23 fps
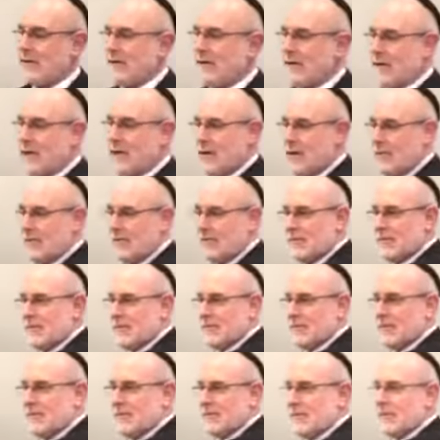it here
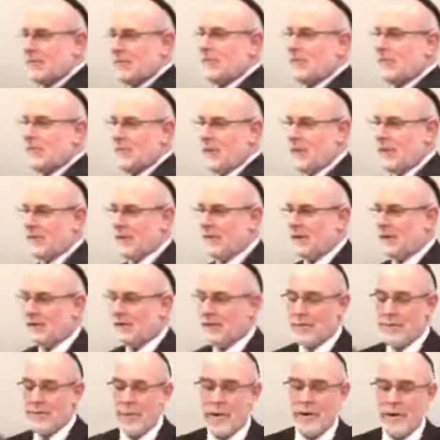in front of
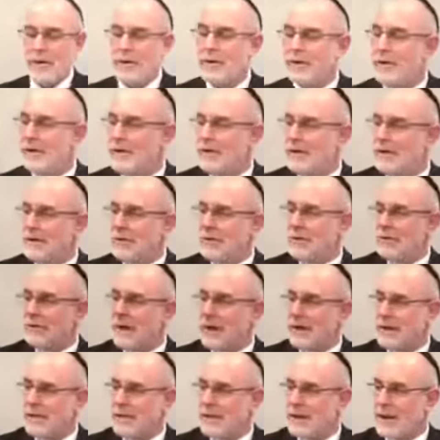your book. It was
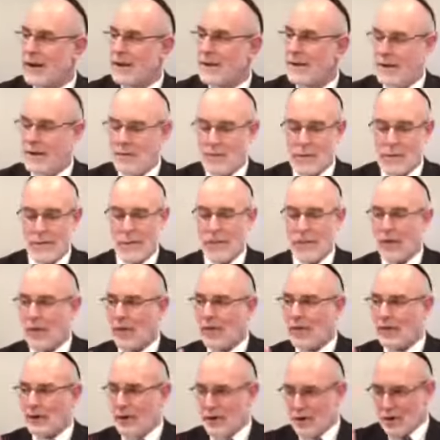actually I think one, the
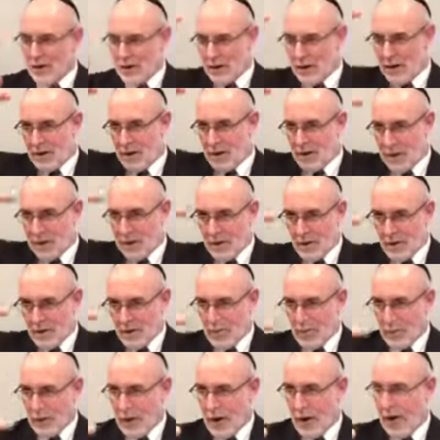third
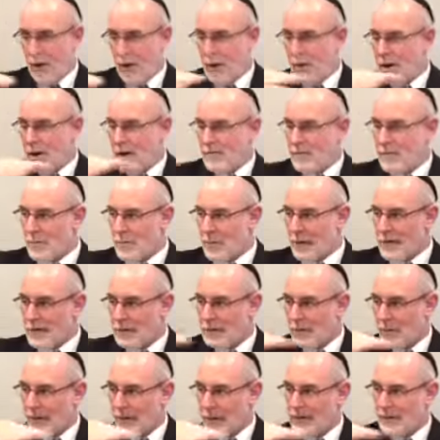row of the
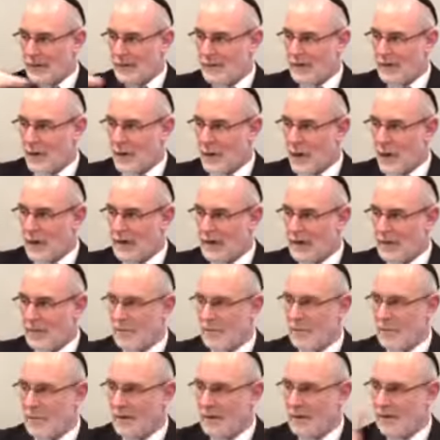breastplate of the Kohanim
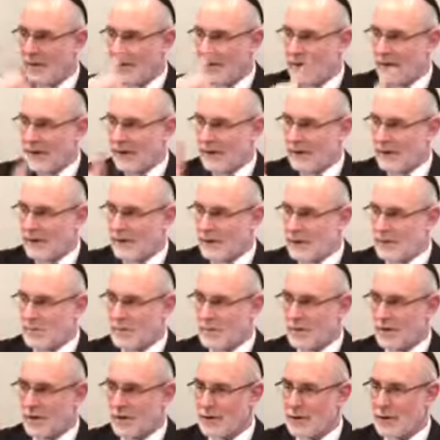in the terms
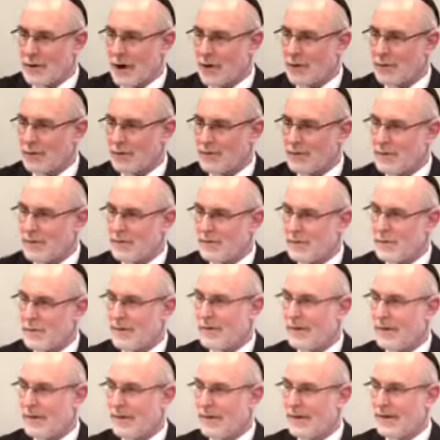of the stones.
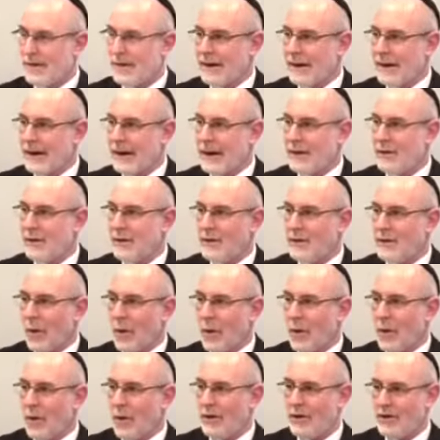Okay, I don't know
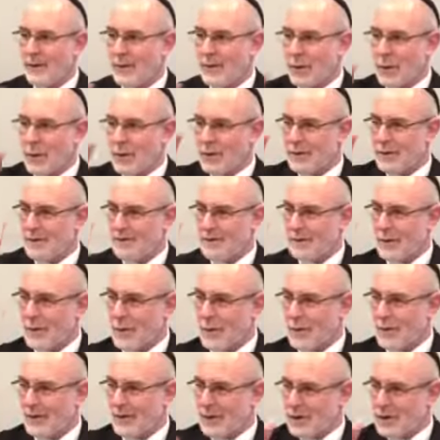what the cor- the
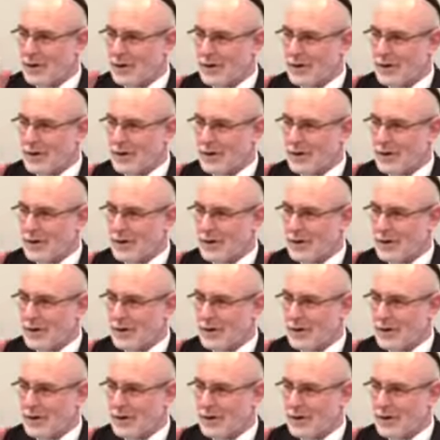correlation